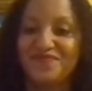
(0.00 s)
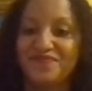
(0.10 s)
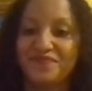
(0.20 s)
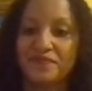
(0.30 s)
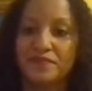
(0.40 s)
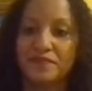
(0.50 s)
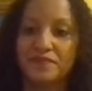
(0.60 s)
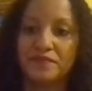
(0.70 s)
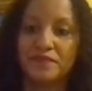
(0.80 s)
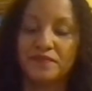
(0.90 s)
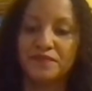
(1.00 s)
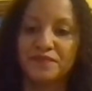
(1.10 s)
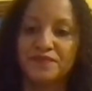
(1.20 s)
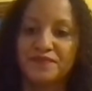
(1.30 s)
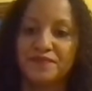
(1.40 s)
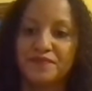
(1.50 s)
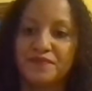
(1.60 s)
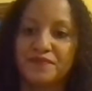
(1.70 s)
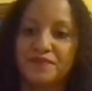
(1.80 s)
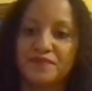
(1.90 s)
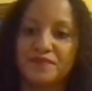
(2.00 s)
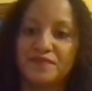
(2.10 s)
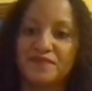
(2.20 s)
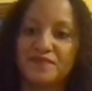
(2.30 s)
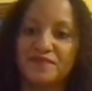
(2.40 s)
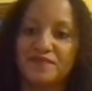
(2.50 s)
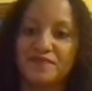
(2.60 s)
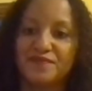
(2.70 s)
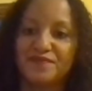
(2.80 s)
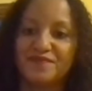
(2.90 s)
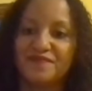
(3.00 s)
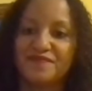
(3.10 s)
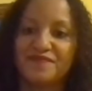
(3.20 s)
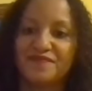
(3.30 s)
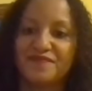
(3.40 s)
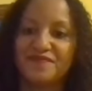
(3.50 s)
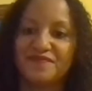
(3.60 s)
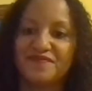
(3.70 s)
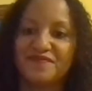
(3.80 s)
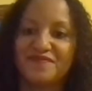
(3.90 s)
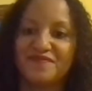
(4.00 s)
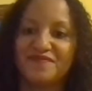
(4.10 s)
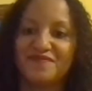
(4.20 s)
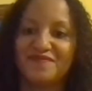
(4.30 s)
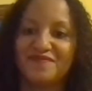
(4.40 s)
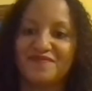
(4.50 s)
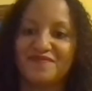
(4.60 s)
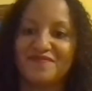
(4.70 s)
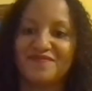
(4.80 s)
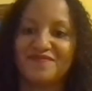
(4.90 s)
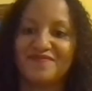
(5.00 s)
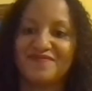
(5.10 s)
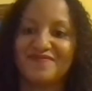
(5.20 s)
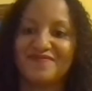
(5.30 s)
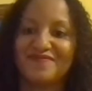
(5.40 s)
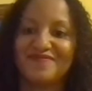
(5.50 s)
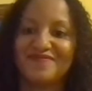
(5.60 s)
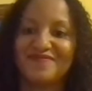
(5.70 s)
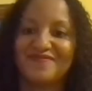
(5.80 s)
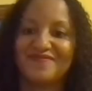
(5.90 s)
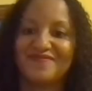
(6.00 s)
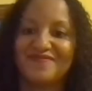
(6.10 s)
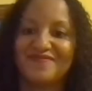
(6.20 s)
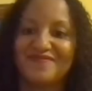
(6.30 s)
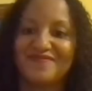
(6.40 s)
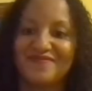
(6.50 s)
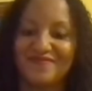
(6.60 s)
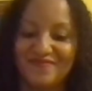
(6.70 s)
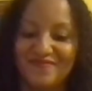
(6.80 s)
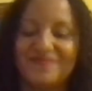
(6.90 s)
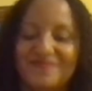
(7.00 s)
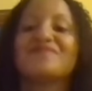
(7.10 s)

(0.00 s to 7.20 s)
(not speaking)